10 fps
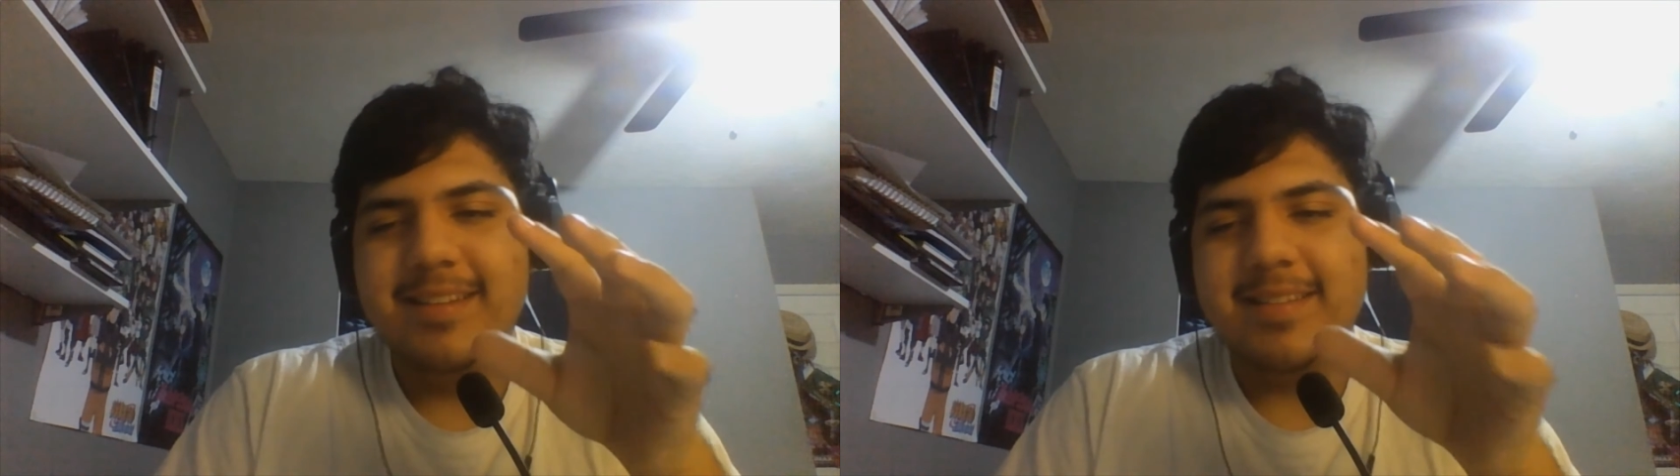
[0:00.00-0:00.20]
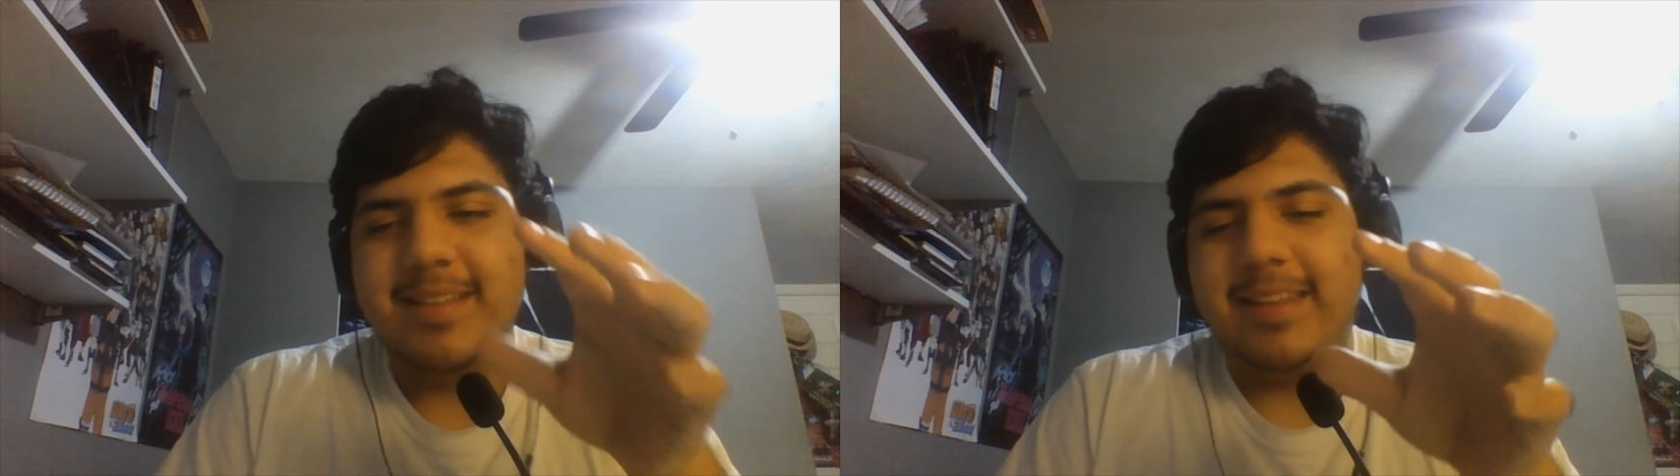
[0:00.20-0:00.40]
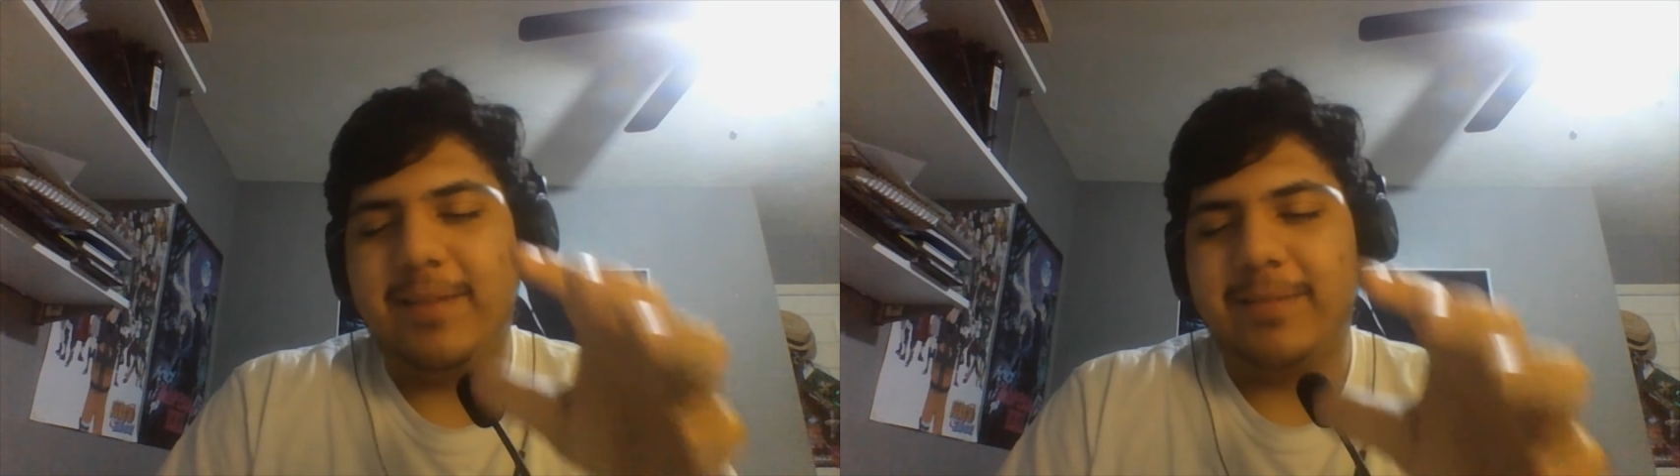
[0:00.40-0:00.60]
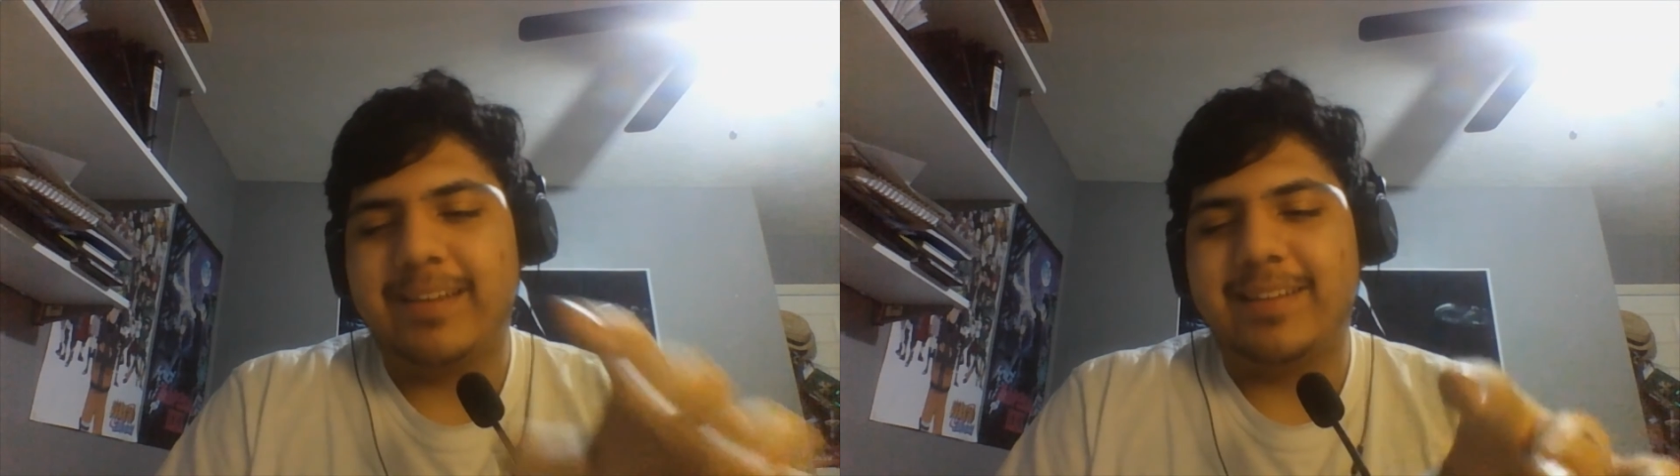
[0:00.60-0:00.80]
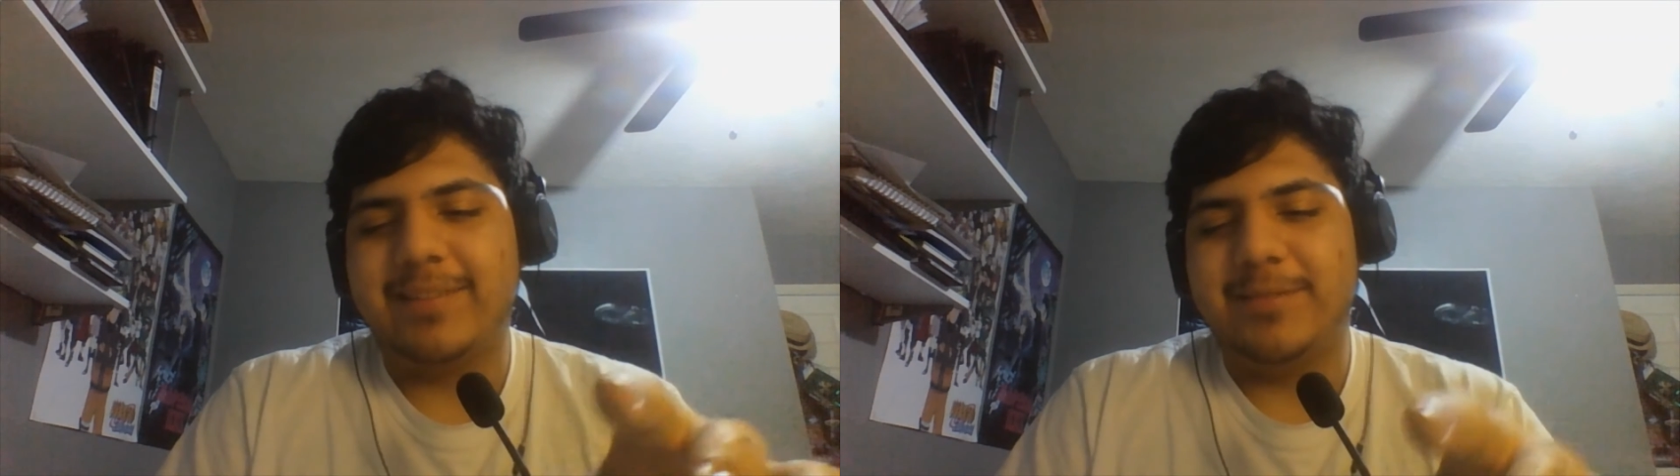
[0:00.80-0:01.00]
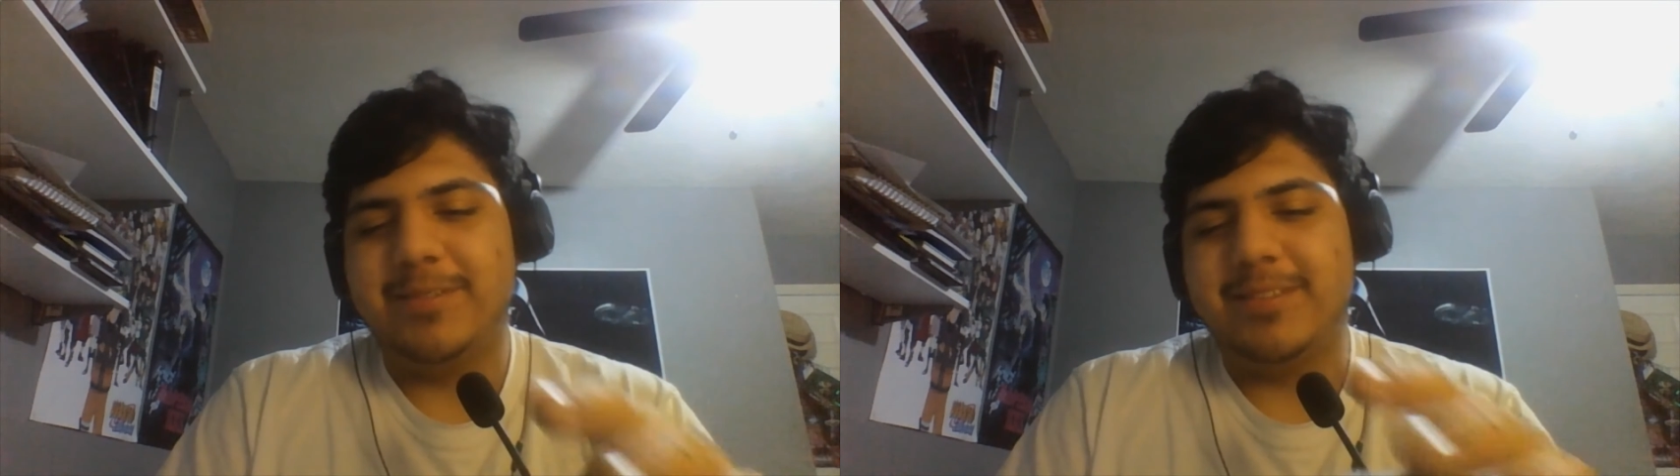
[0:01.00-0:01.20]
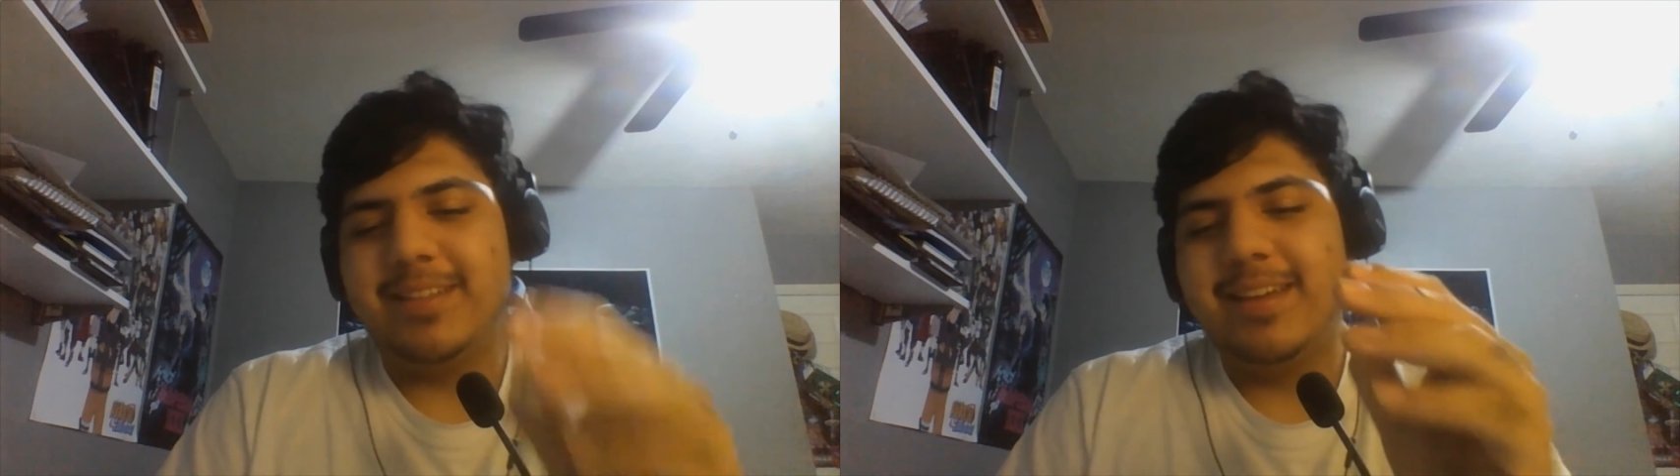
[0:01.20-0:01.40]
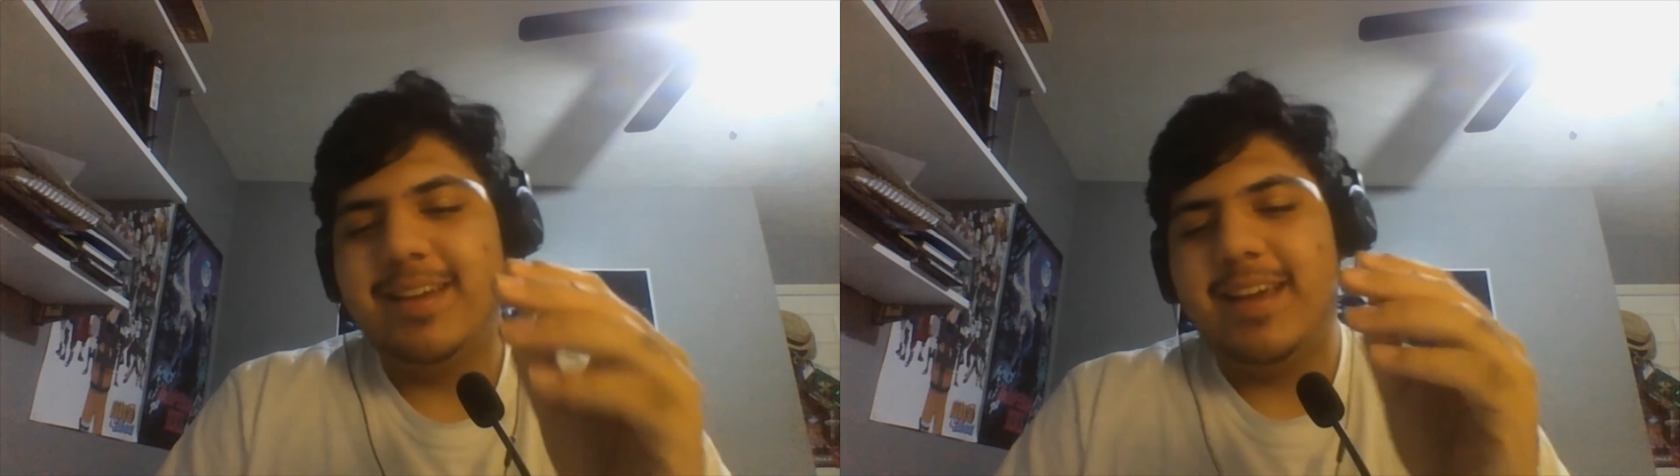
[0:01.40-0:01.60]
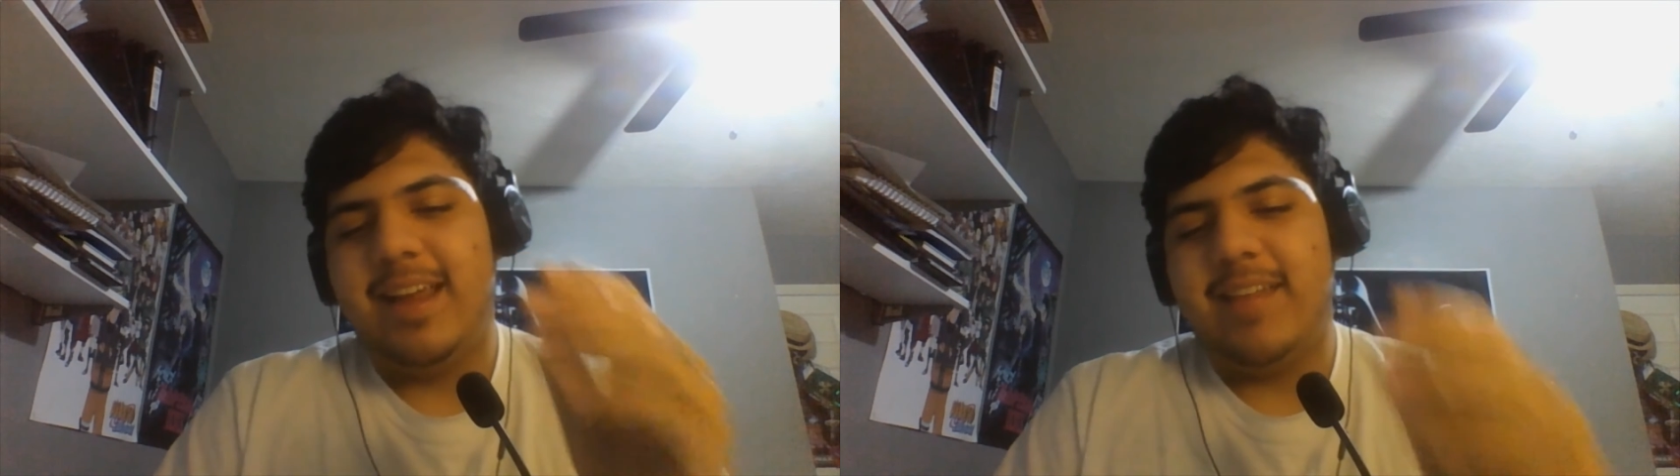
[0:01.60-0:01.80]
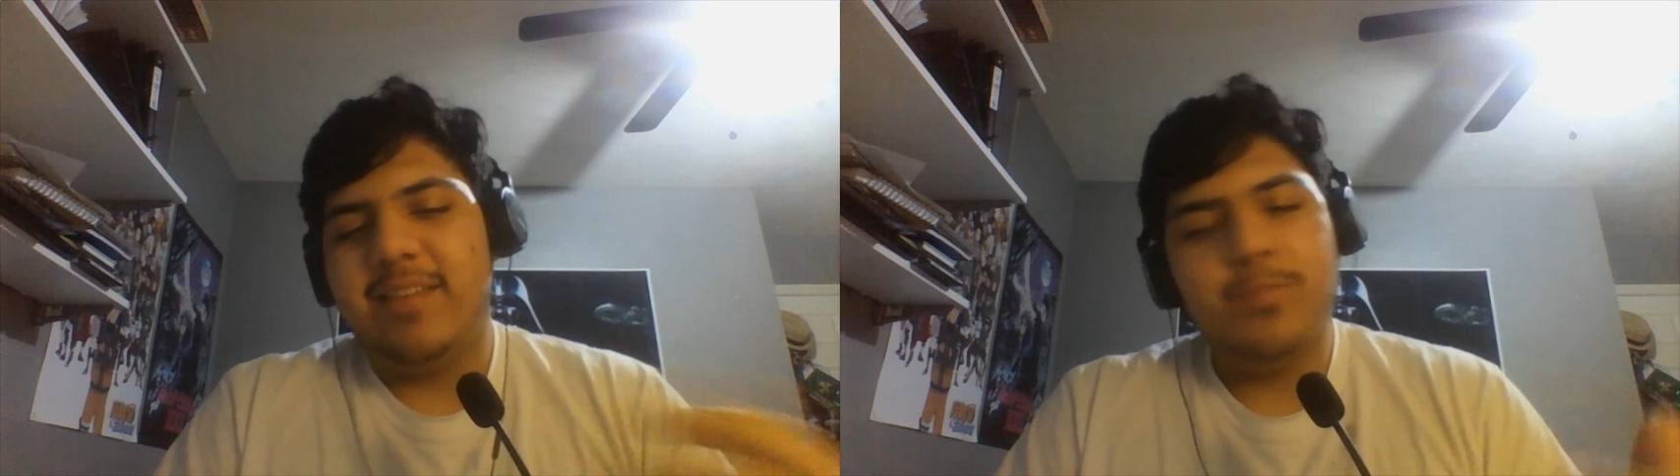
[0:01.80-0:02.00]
so that they don't get close. And